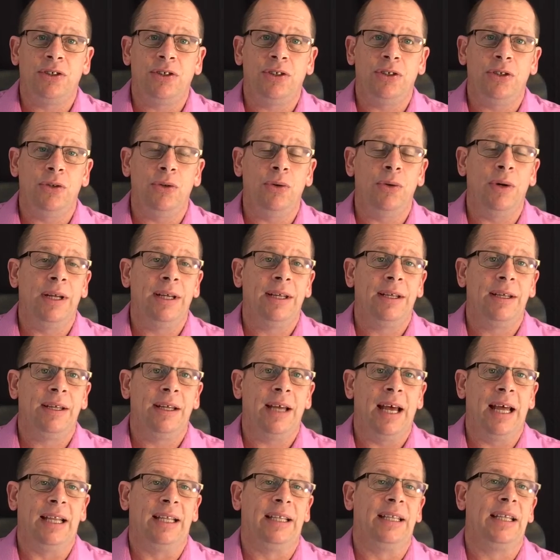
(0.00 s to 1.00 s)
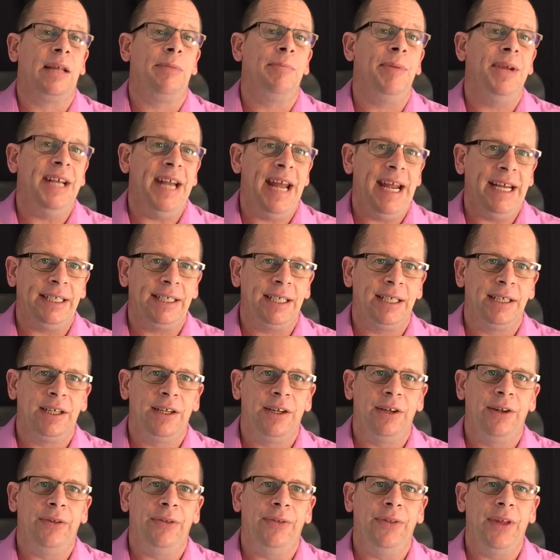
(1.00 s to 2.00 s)
to eliminate
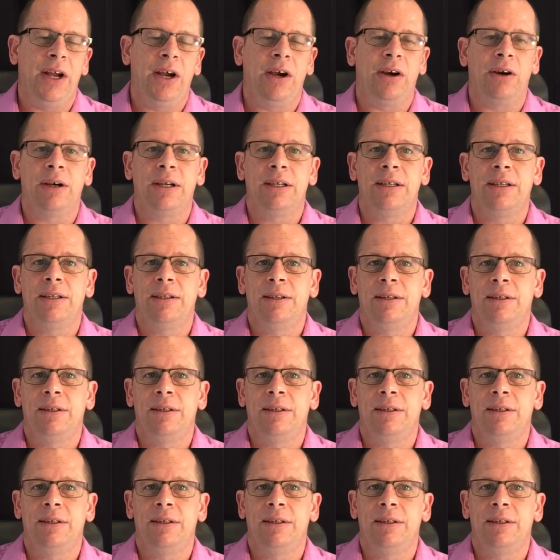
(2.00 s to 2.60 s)
their